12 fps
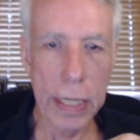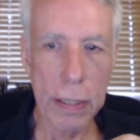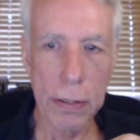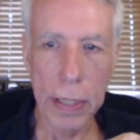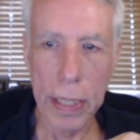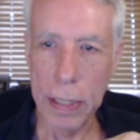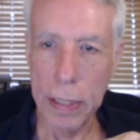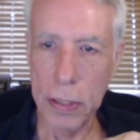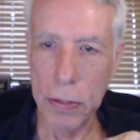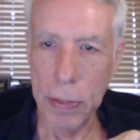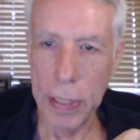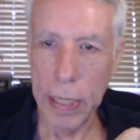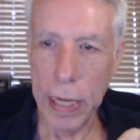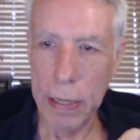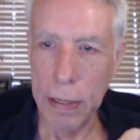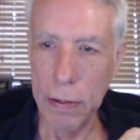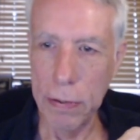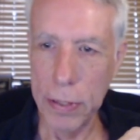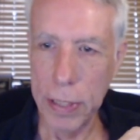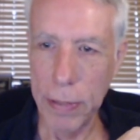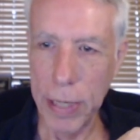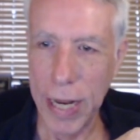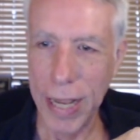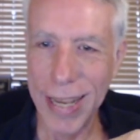a look at this with Catago and see
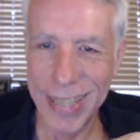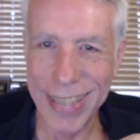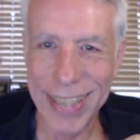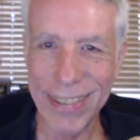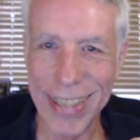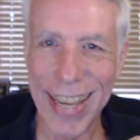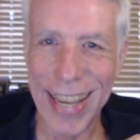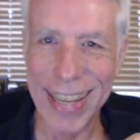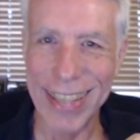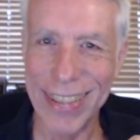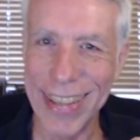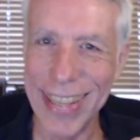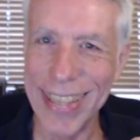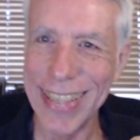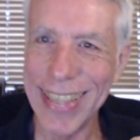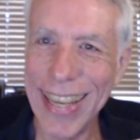what Catago thinks.